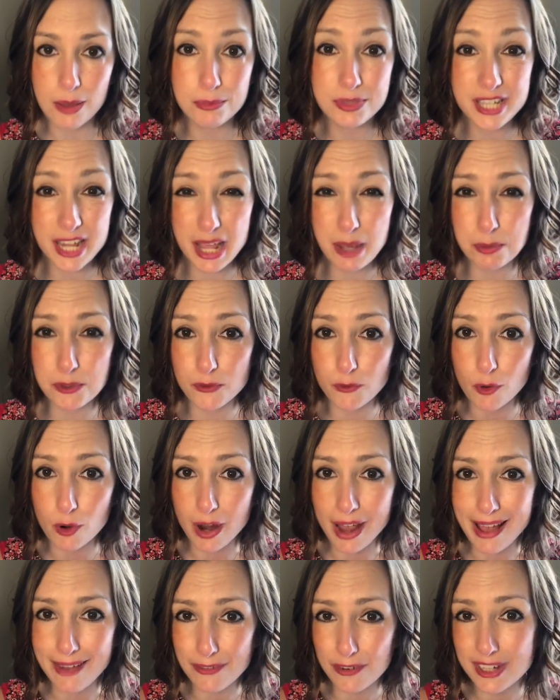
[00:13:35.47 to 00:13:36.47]
tips
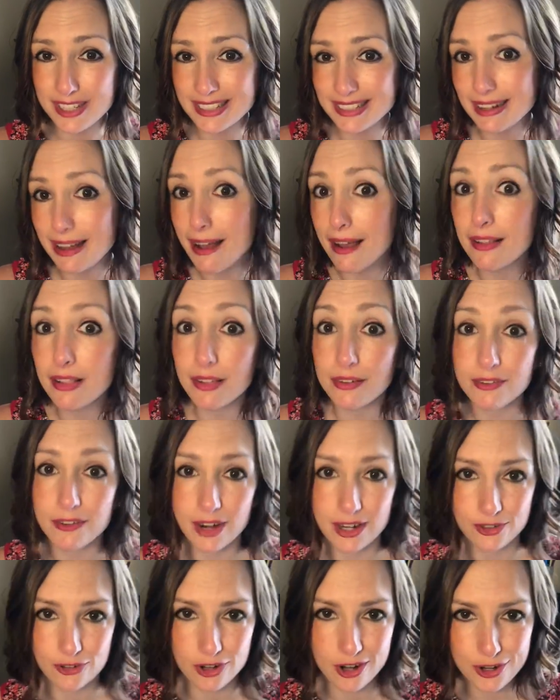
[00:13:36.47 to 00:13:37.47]
for every style of
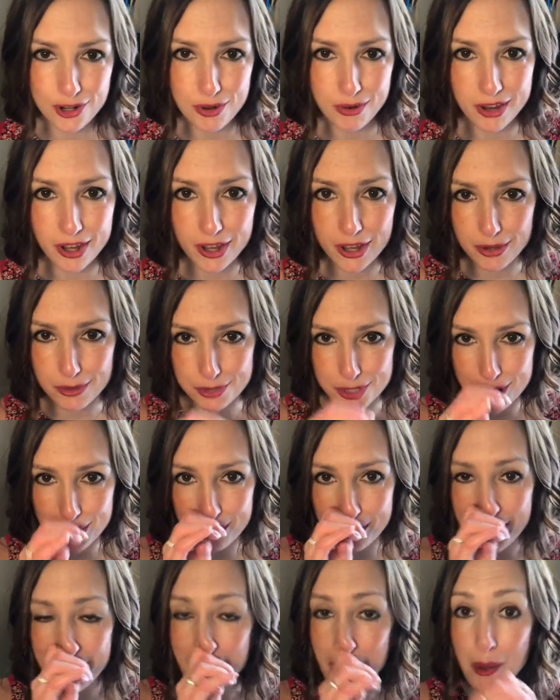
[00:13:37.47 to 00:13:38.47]
restaurant you could go to,